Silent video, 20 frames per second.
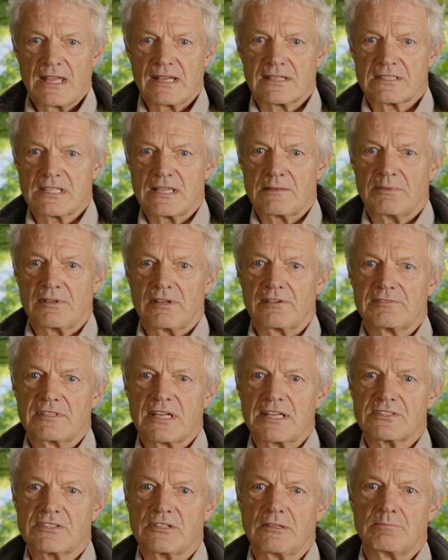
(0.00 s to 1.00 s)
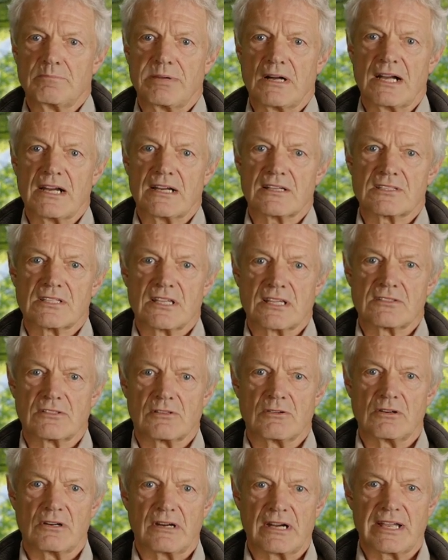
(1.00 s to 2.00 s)
Example of natural parks as
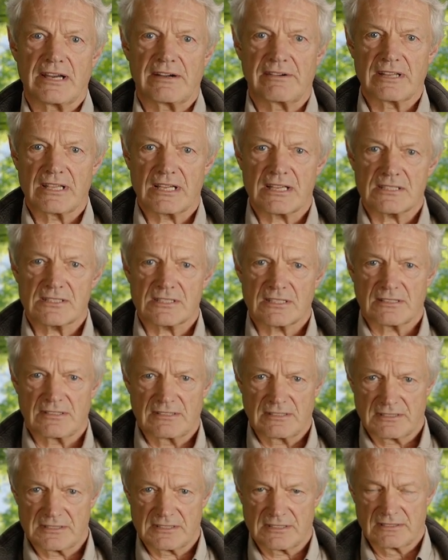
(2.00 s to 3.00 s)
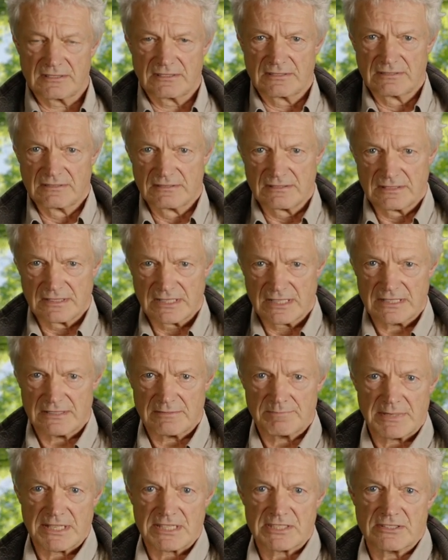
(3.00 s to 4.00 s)
core areas is
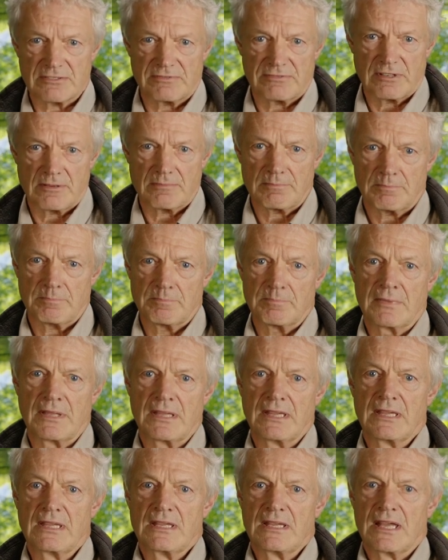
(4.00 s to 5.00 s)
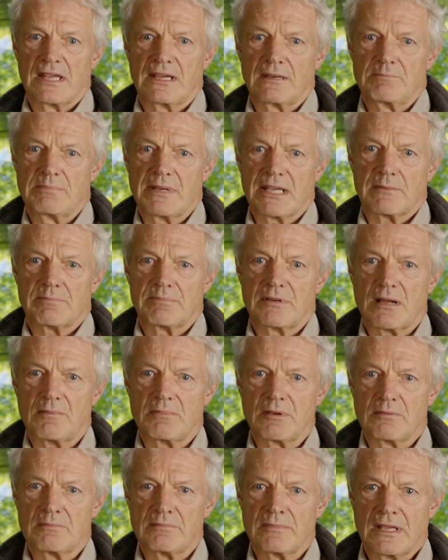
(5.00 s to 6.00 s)
here a picture from. And a big
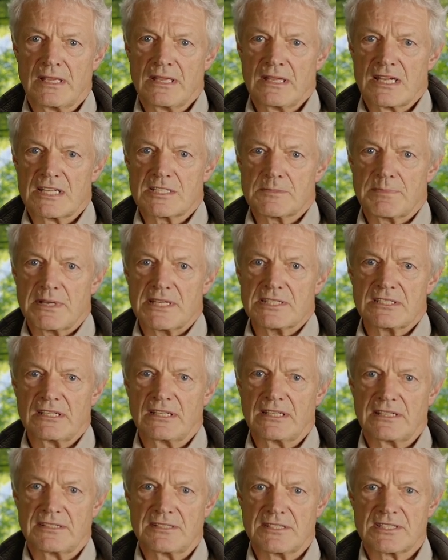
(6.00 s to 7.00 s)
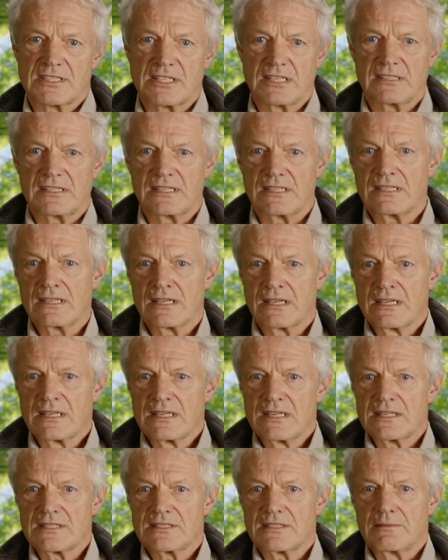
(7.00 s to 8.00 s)
problem, especially in the city,
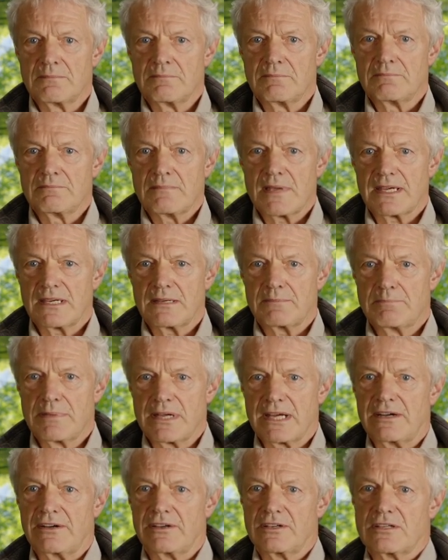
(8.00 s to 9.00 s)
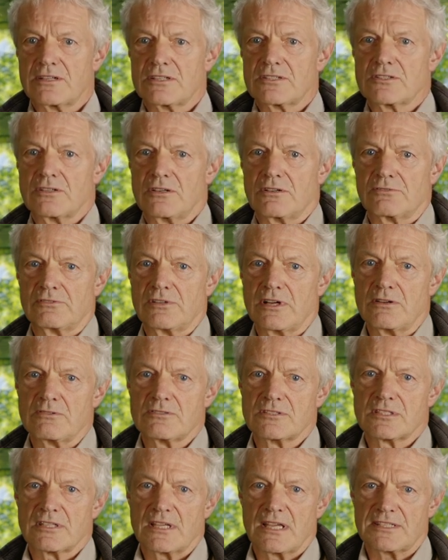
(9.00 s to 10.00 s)
is the many barriers on
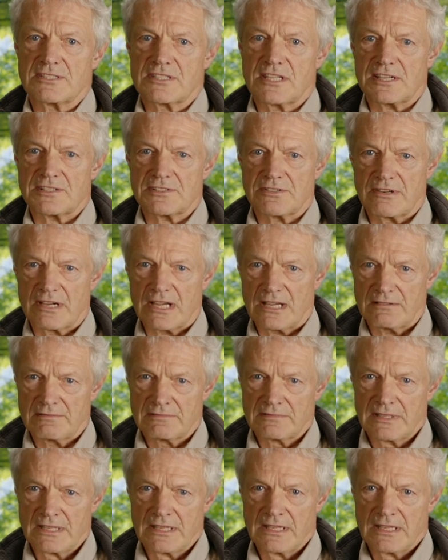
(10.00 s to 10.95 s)
roads, etc.